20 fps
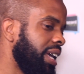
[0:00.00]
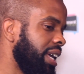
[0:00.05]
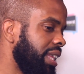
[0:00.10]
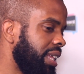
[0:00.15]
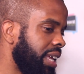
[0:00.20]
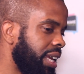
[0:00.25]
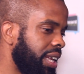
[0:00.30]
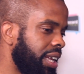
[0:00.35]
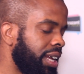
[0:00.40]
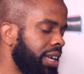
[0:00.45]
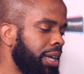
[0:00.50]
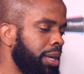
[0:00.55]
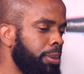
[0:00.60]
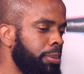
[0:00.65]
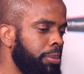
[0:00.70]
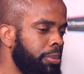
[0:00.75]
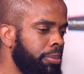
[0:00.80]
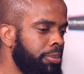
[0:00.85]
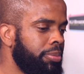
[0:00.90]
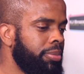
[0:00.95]
and
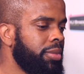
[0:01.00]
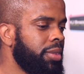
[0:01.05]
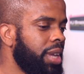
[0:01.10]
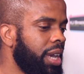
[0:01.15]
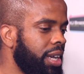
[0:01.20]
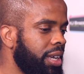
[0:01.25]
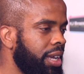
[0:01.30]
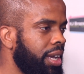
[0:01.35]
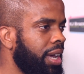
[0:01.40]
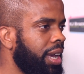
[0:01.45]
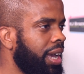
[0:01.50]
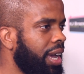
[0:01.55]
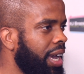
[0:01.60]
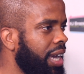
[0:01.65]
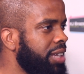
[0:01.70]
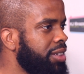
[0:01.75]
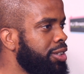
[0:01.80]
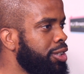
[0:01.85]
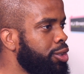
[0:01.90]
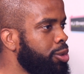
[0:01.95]
then
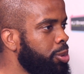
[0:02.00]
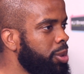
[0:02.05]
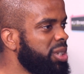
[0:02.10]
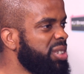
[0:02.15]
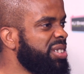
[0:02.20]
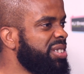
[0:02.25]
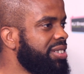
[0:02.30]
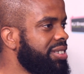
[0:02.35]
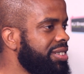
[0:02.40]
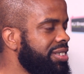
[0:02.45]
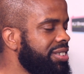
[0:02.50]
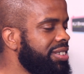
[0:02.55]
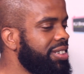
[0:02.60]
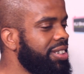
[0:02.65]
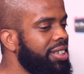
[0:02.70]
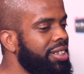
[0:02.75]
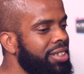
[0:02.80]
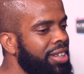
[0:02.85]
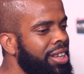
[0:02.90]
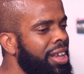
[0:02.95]
had the twists,
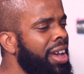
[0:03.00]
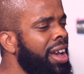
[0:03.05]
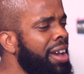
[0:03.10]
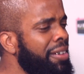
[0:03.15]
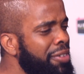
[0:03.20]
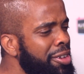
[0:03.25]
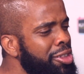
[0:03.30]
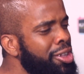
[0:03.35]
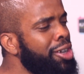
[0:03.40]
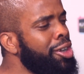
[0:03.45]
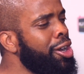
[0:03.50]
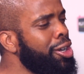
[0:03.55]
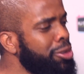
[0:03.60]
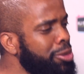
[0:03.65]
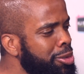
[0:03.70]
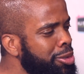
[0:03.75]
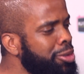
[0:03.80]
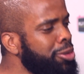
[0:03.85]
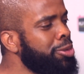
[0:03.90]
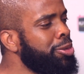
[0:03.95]
and then it's like, I think the locks
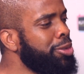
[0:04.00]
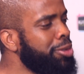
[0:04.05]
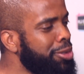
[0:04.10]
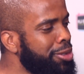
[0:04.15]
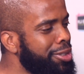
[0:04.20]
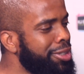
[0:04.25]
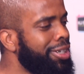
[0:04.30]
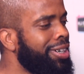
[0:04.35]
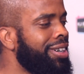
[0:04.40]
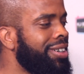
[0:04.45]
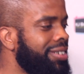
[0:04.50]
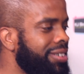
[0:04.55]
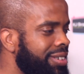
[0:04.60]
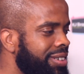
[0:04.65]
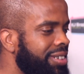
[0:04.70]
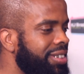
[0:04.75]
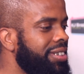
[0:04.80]
will suit you, you know.